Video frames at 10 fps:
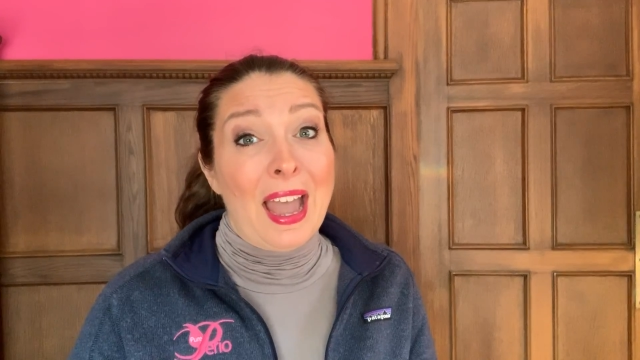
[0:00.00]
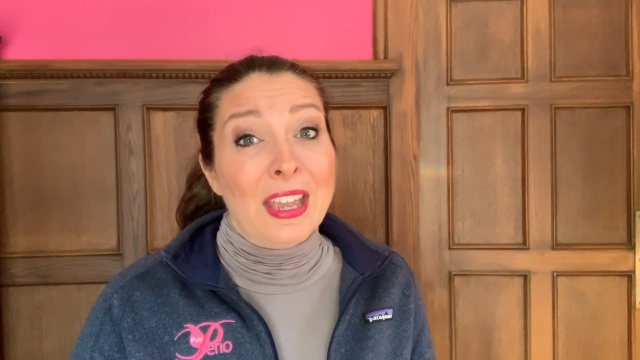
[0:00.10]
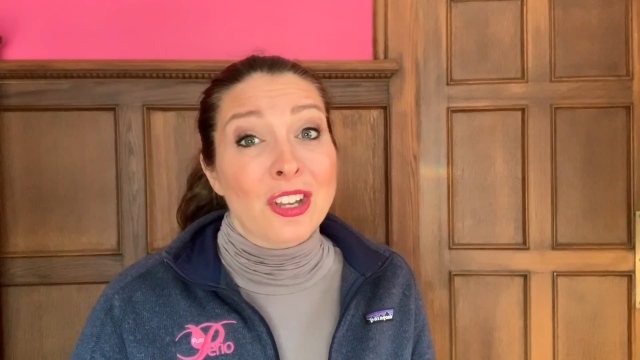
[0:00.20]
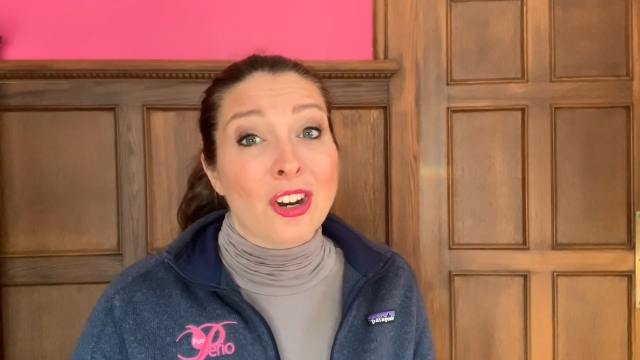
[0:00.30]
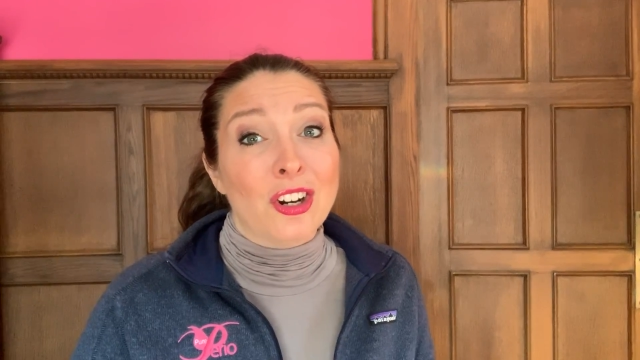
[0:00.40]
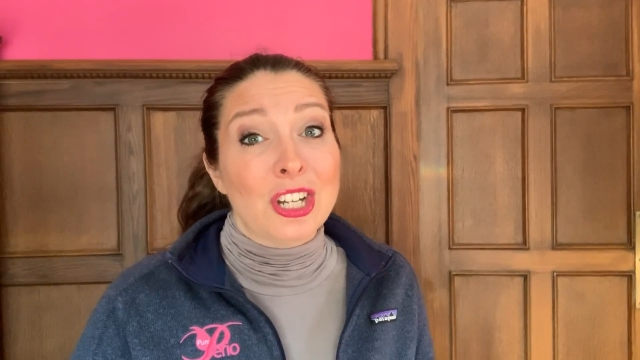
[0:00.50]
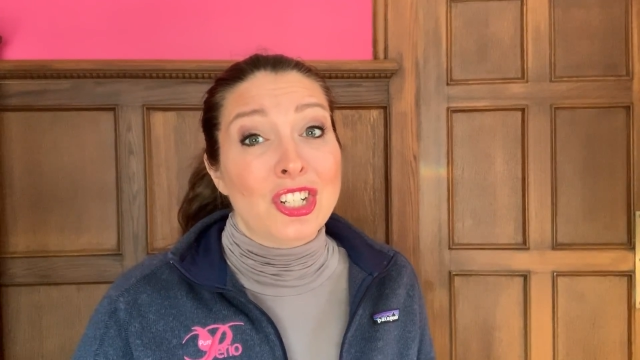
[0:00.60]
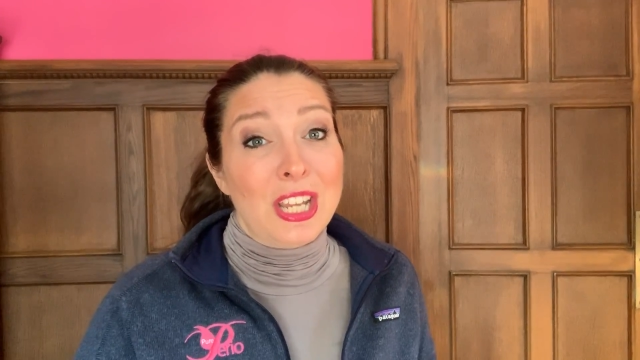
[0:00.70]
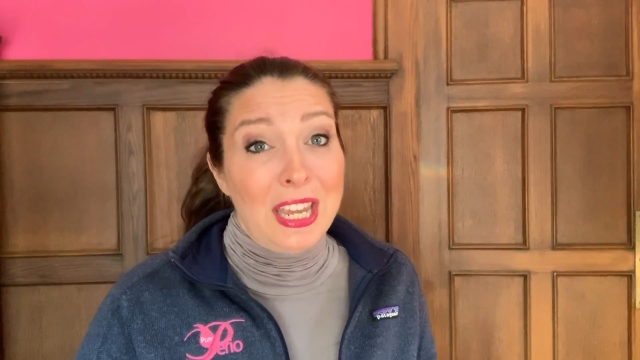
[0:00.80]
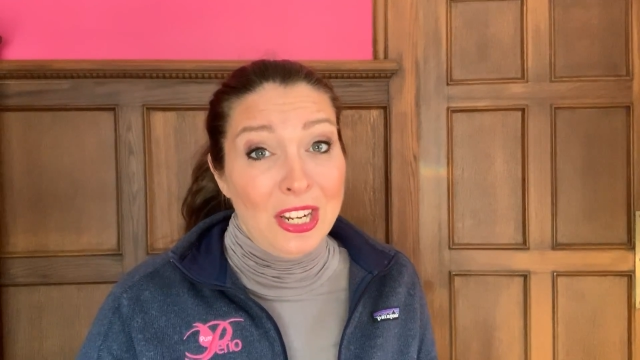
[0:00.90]
I
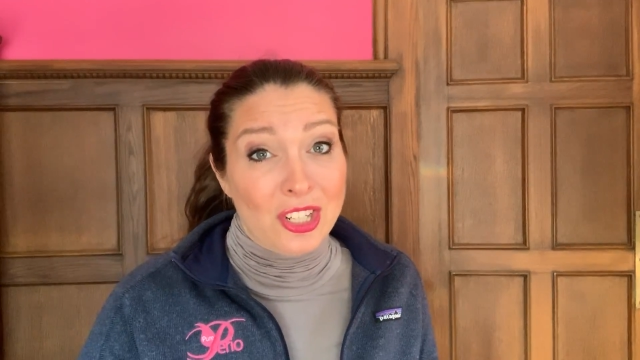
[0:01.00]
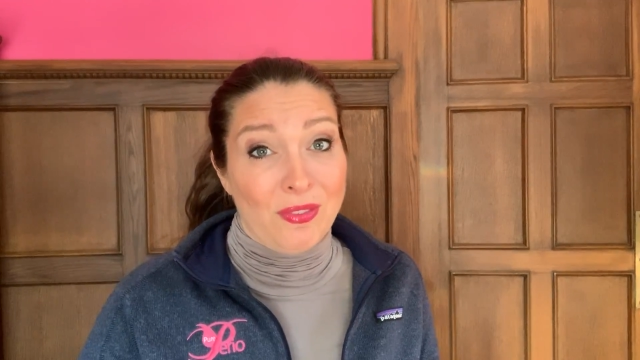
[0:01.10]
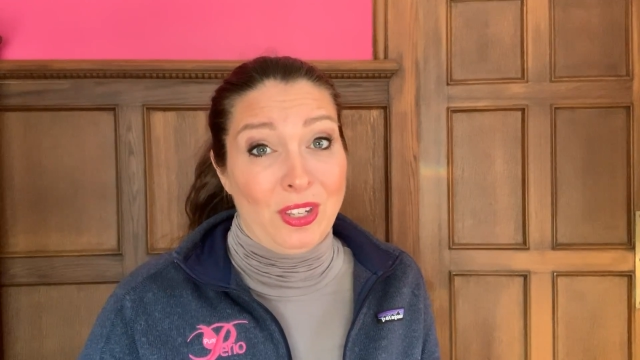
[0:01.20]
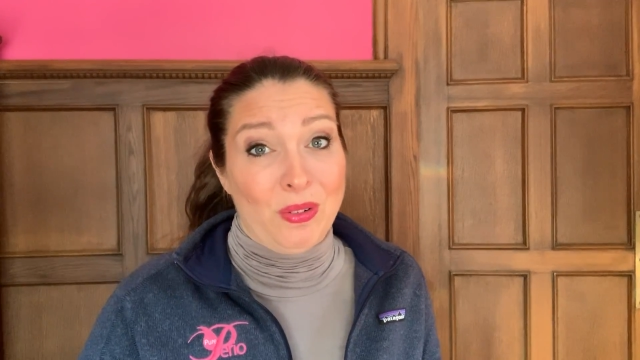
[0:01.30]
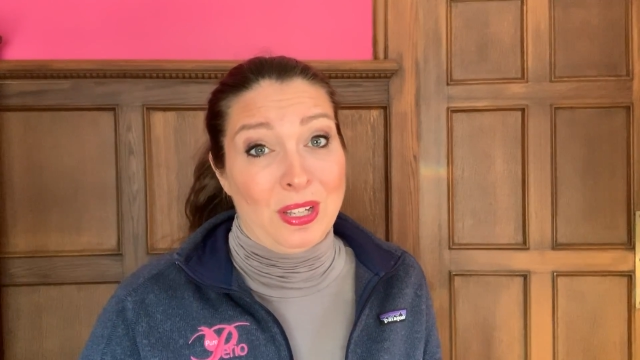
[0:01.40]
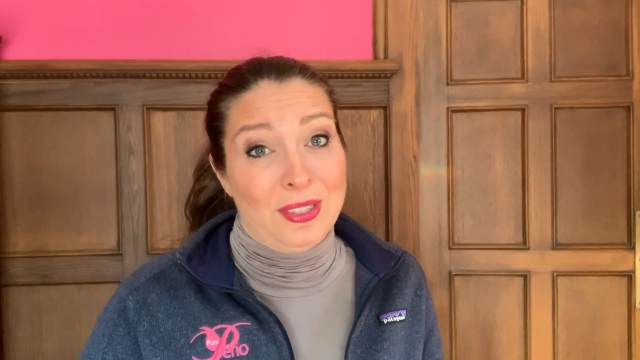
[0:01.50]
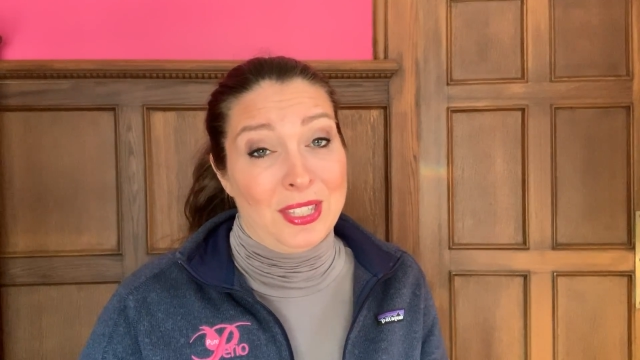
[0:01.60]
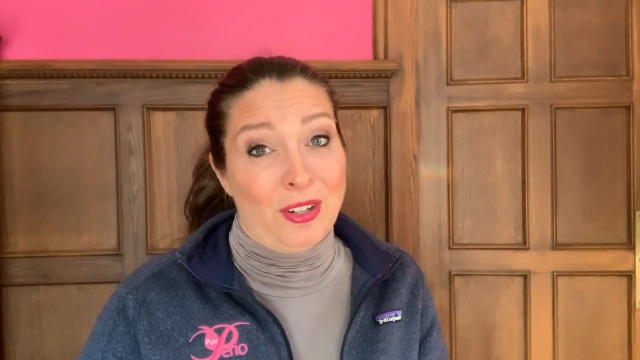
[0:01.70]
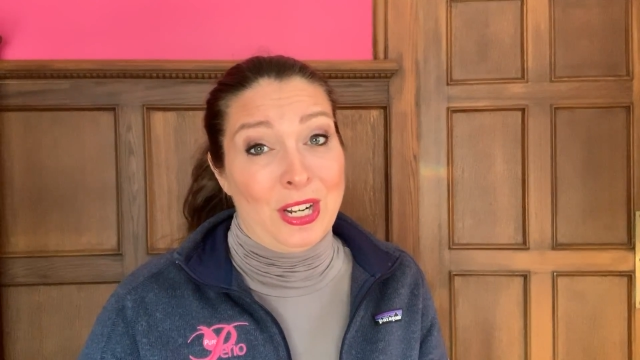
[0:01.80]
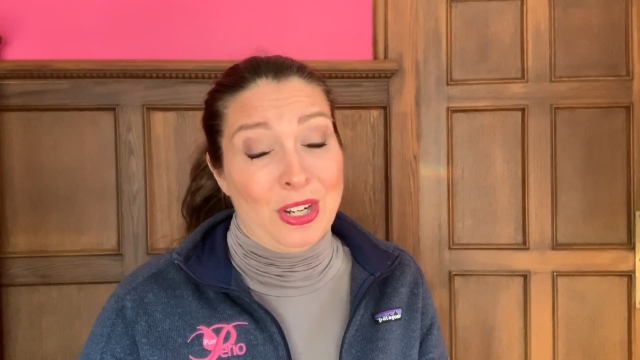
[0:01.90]
encourage each of you
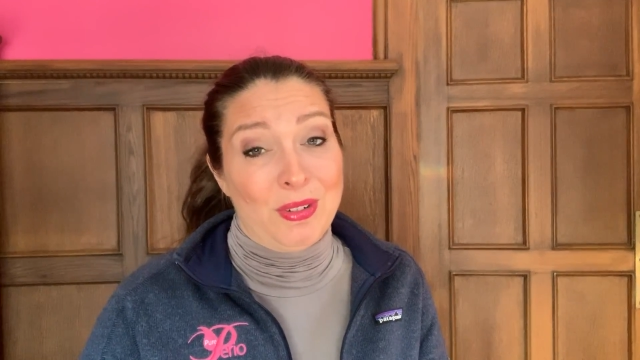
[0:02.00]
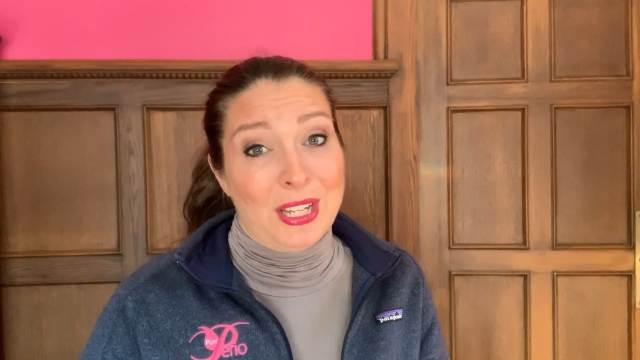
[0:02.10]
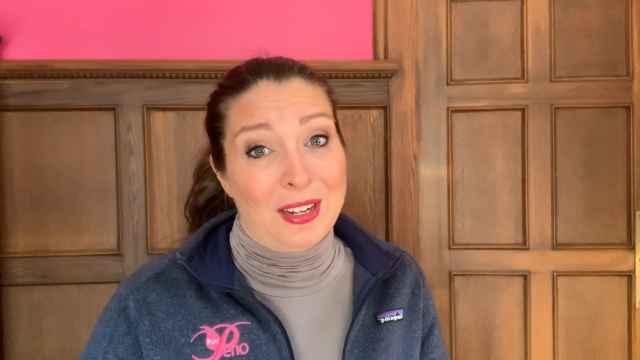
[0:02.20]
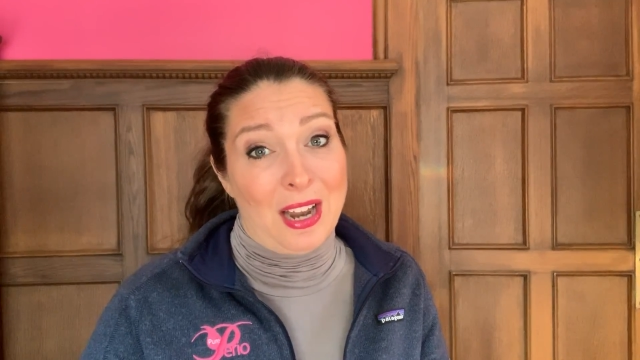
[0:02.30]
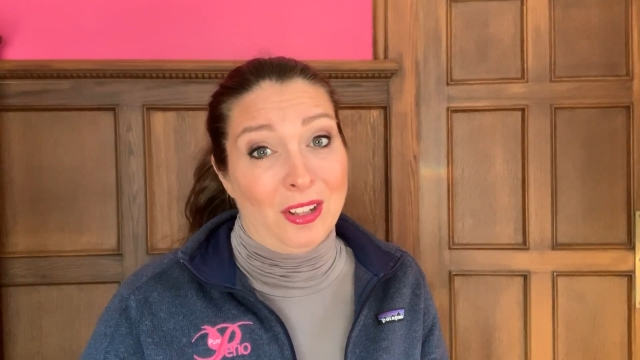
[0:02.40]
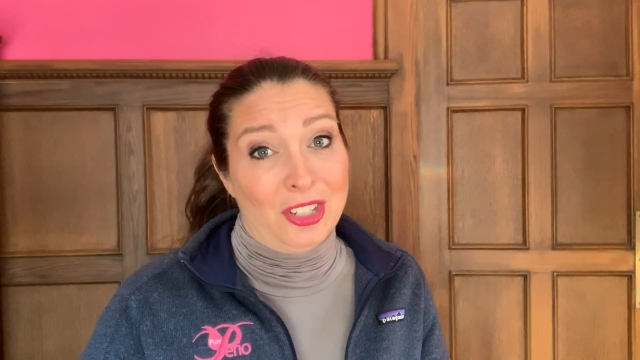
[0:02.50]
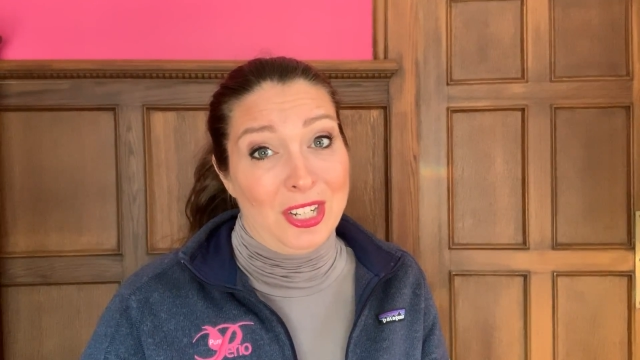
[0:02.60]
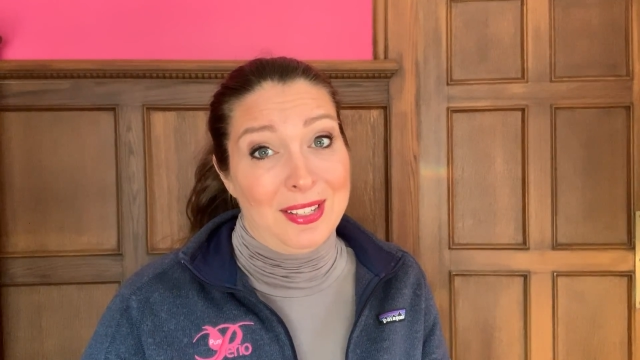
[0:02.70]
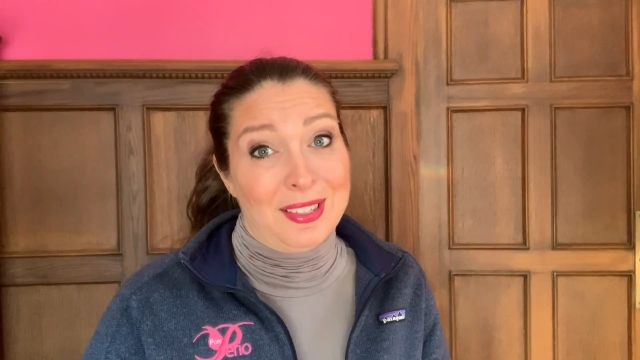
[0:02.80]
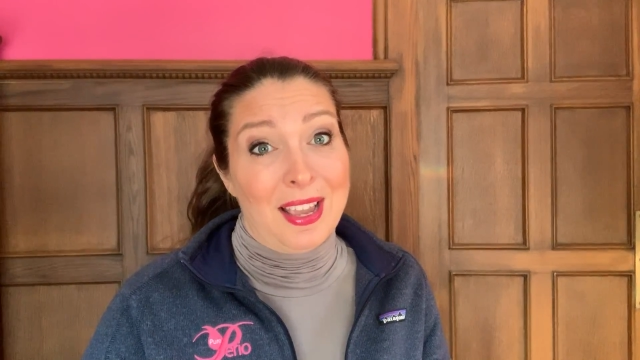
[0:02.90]
considering new
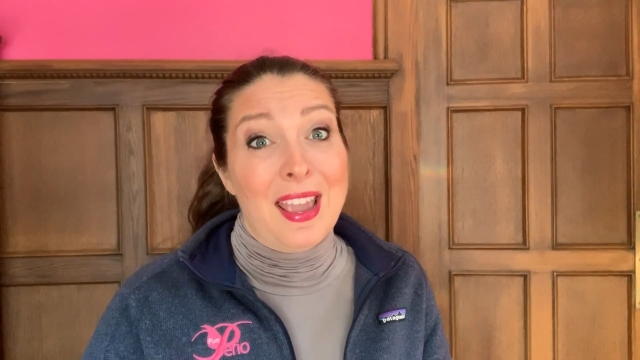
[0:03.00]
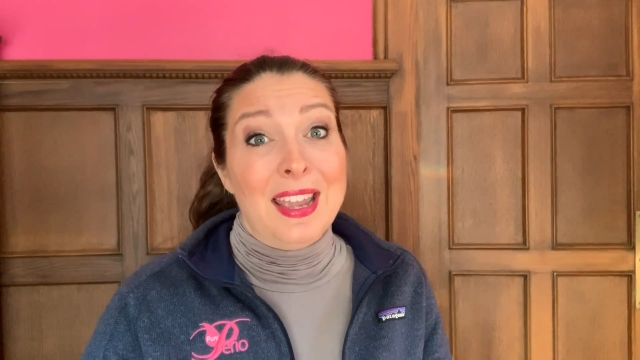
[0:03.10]
technologies.